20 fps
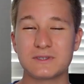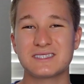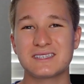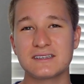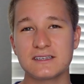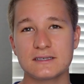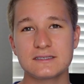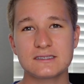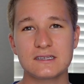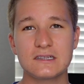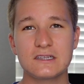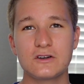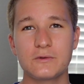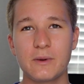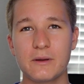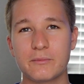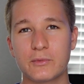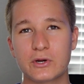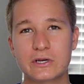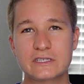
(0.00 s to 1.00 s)
it is a little
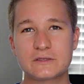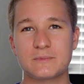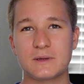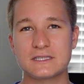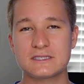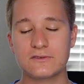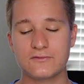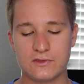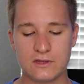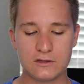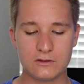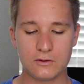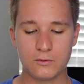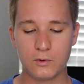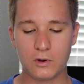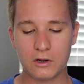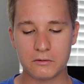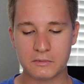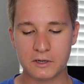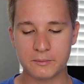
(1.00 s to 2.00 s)
bit more expensive than the
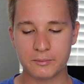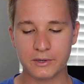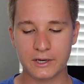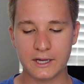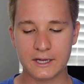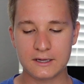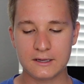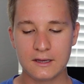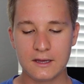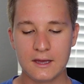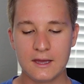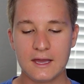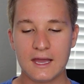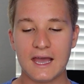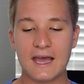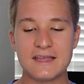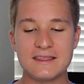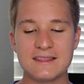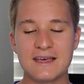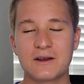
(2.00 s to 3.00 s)
Walmart brand.
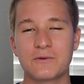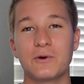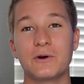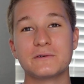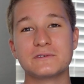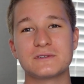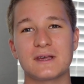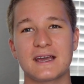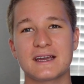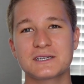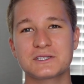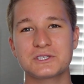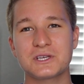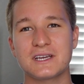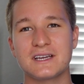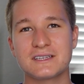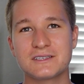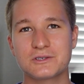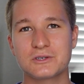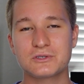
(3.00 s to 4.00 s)
And then what was
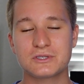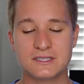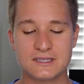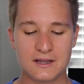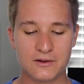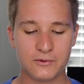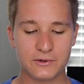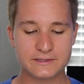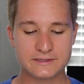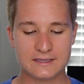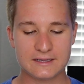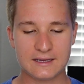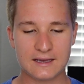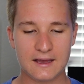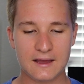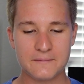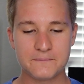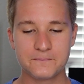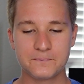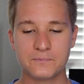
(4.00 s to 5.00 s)
actually interesting once
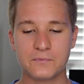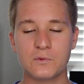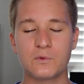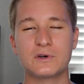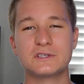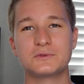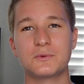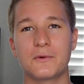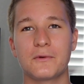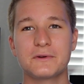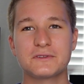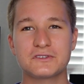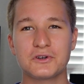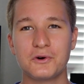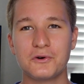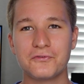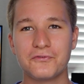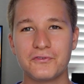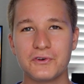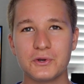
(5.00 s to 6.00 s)
again was we went to
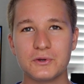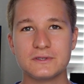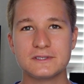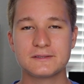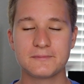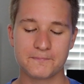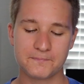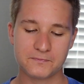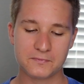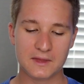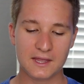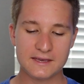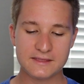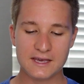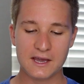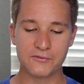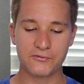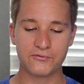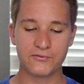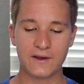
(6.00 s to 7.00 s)
Whole Foods,
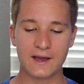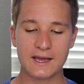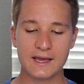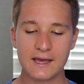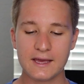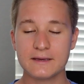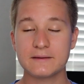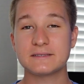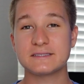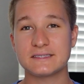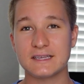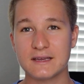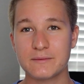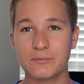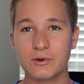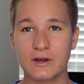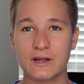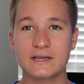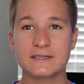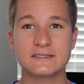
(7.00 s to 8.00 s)
and that Fage,
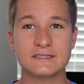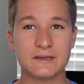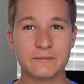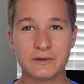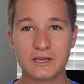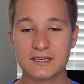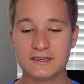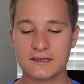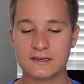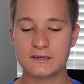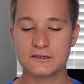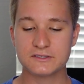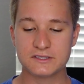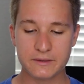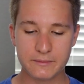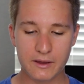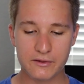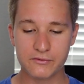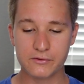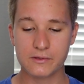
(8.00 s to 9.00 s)
same brand, same container,
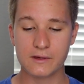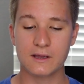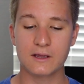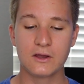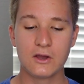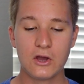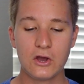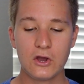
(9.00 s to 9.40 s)
same everything,